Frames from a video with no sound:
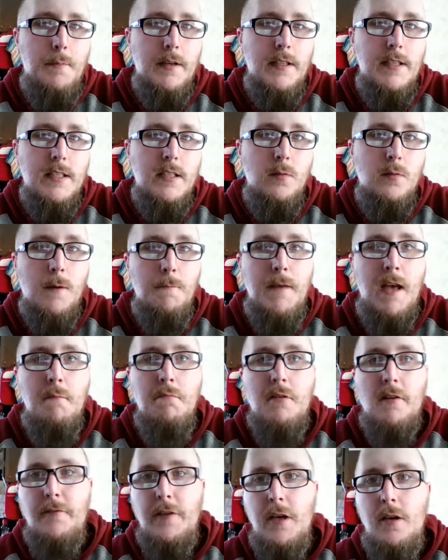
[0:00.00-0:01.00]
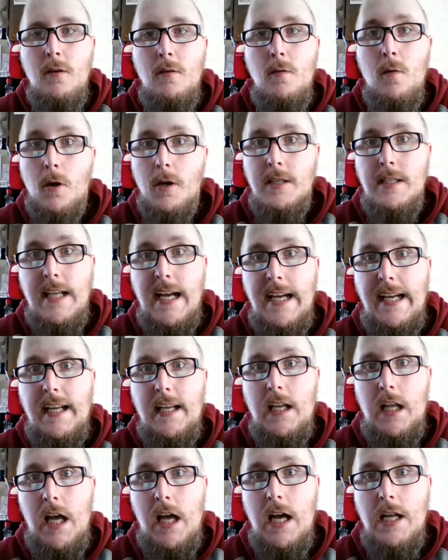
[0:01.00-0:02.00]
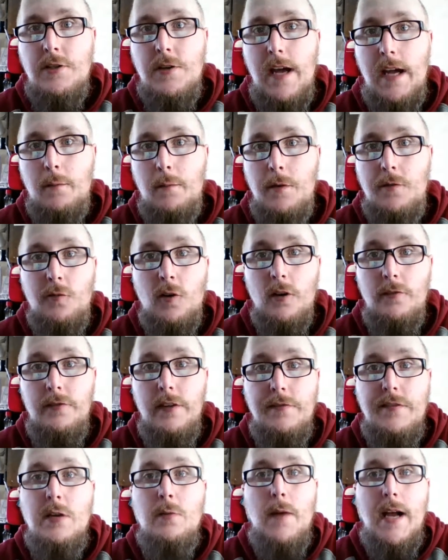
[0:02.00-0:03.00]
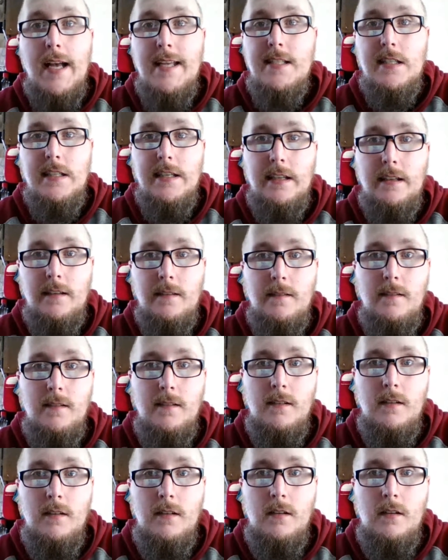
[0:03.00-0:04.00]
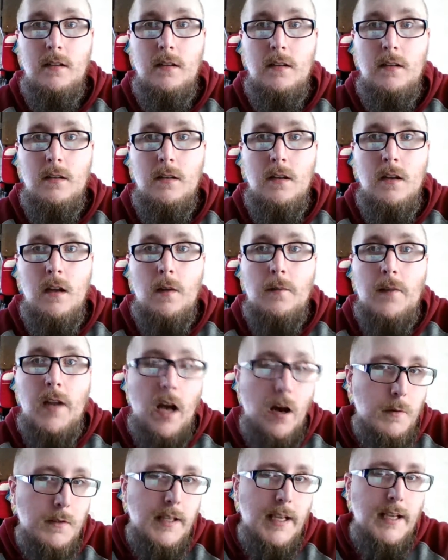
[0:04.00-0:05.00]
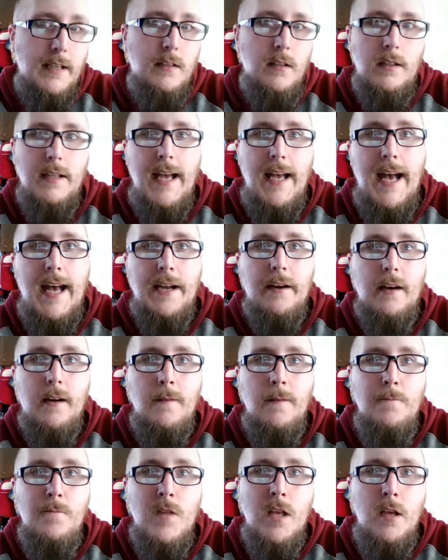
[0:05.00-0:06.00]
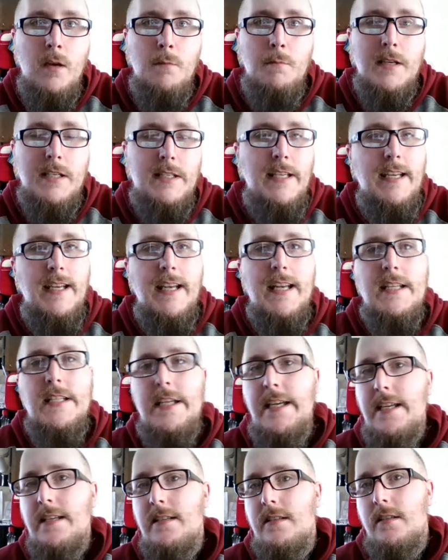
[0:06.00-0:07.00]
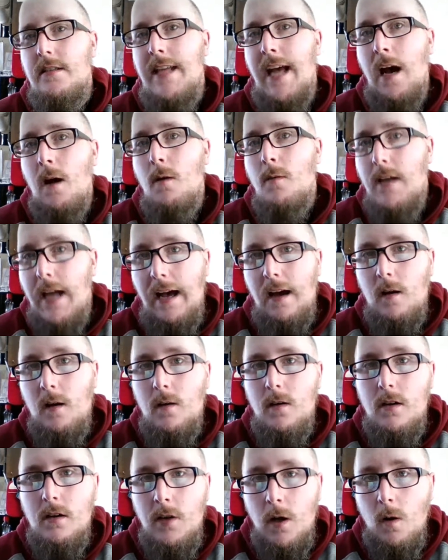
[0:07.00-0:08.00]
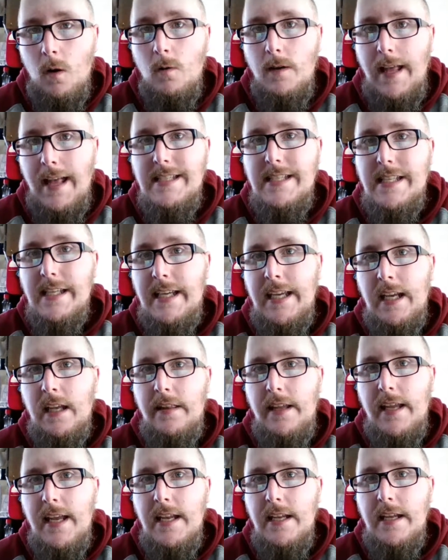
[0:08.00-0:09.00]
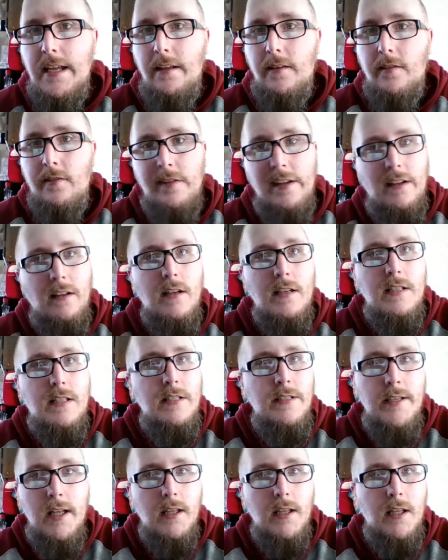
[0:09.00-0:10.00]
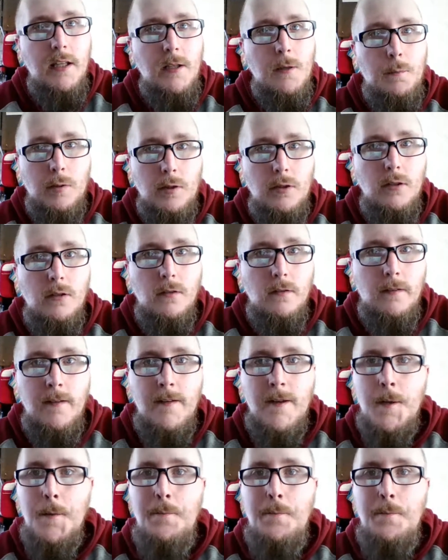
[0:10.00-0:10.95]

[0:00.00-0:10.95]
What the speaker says: Epikness 1 pay-per-view, or signing a contract with 450 Wrestling. Now, I would like the latter, but seeing as he is now known as the King of the Indies, Sickle has nothing to prove